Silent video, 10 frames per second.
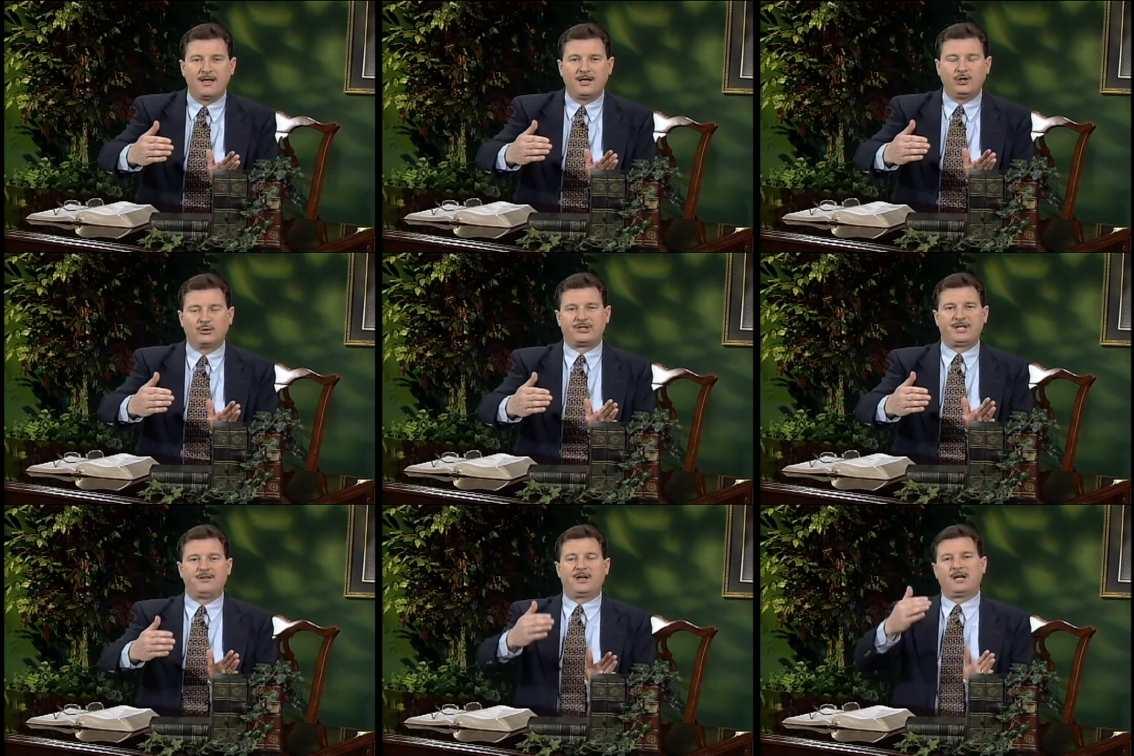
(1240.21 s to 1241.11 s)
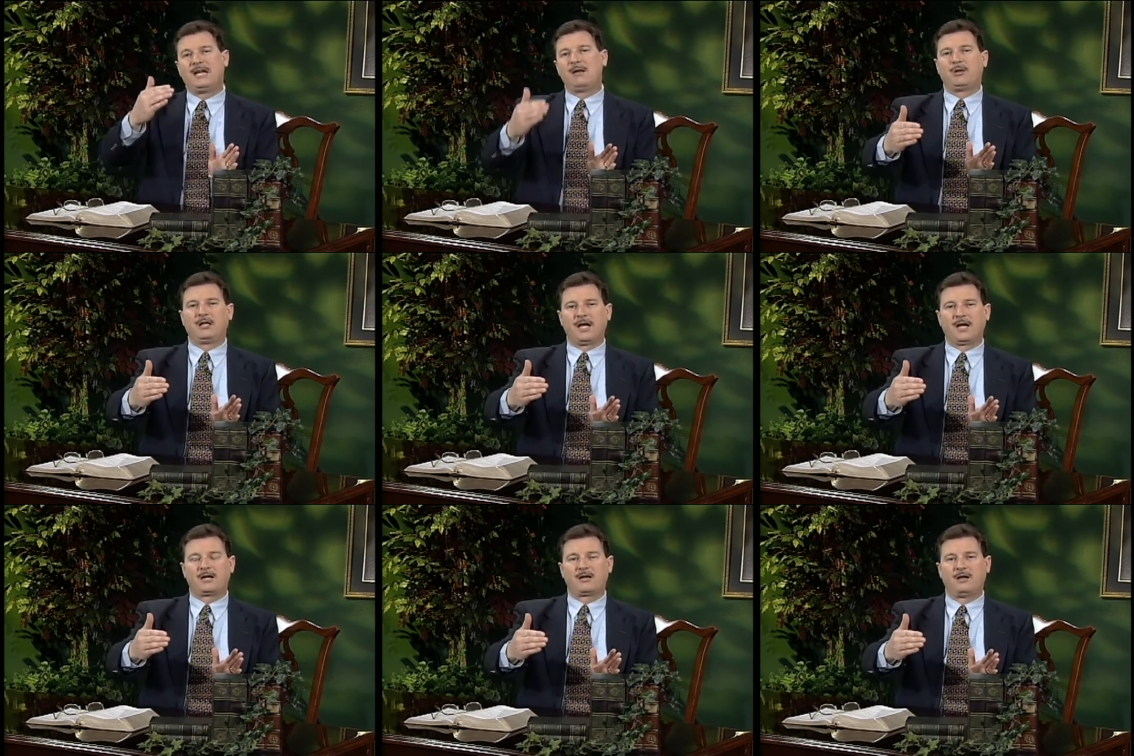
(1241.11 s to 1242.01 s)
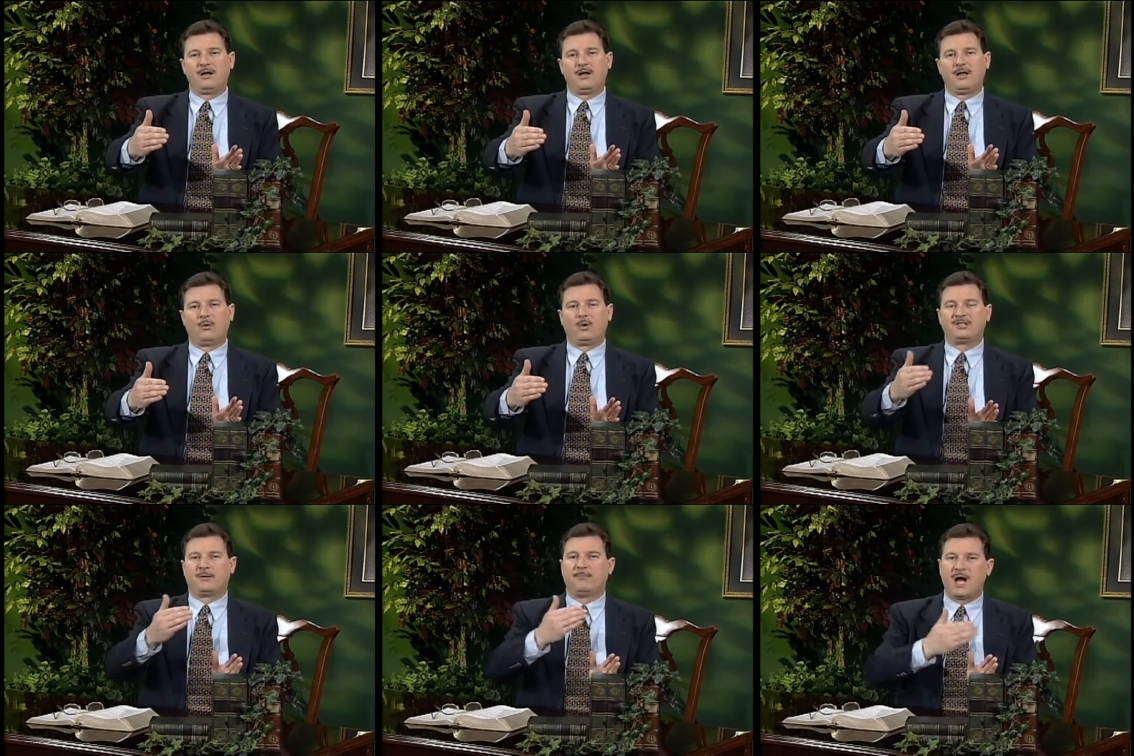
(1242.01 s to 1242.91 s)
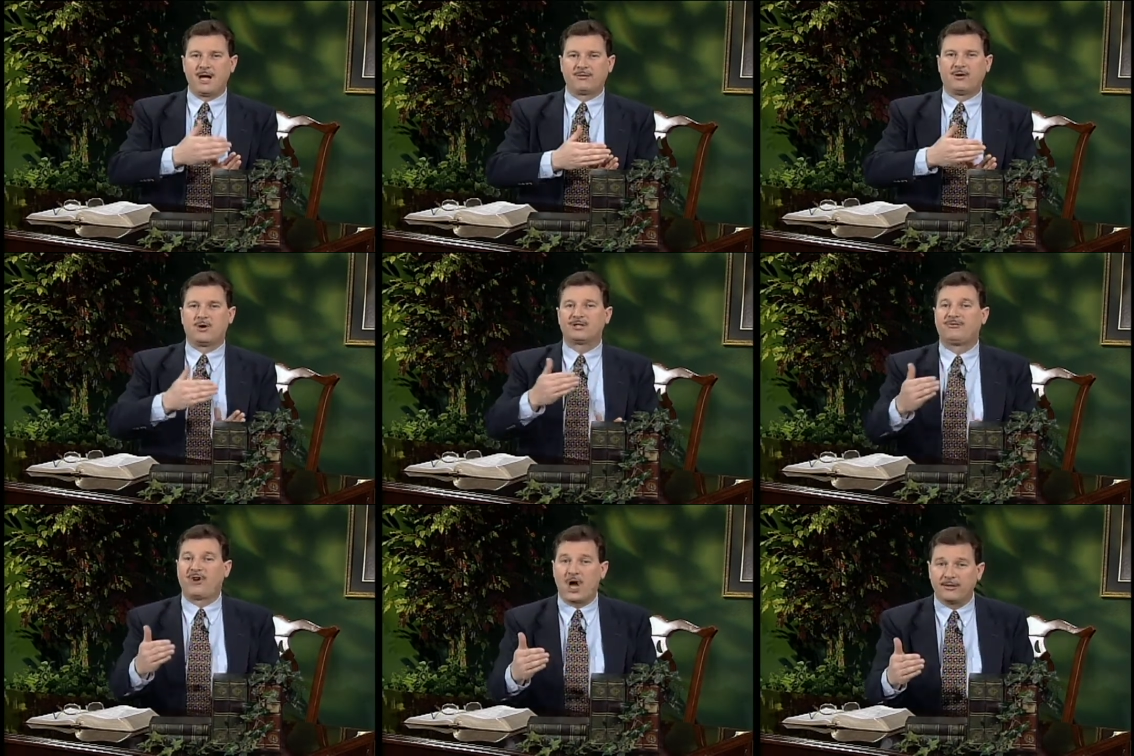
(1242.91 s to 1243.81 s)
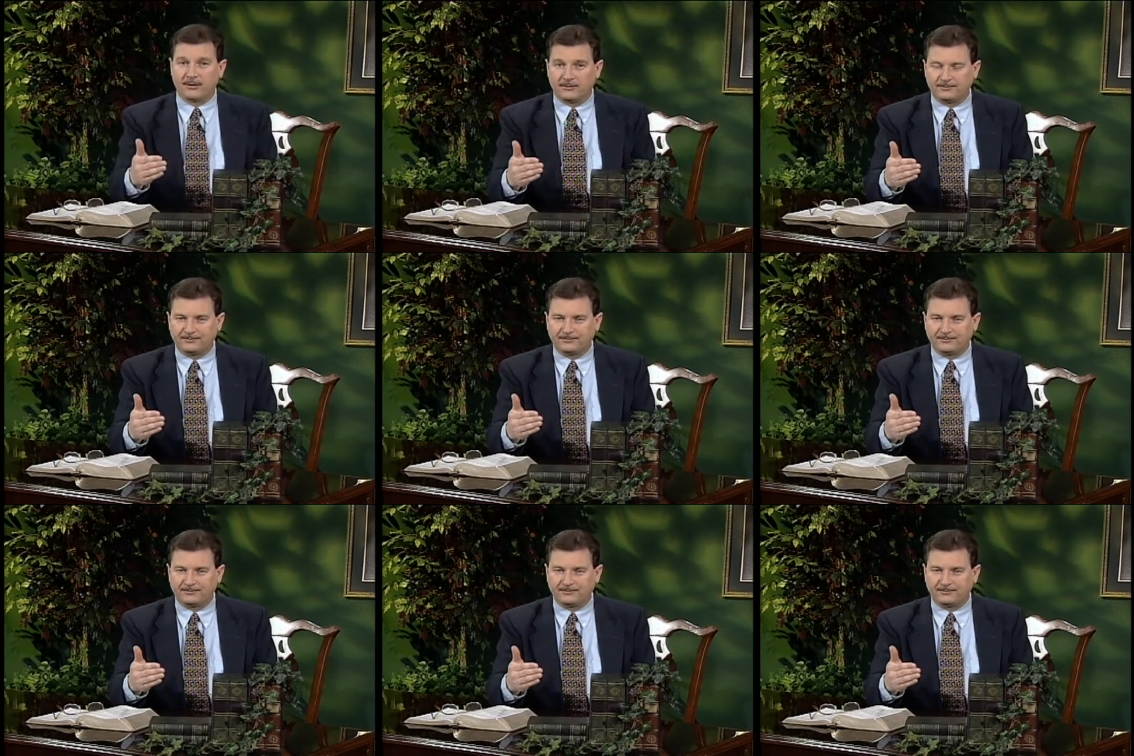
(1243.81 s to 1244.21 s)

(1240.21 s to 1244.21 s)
You'll see that Ahimelech was Abiathar's father.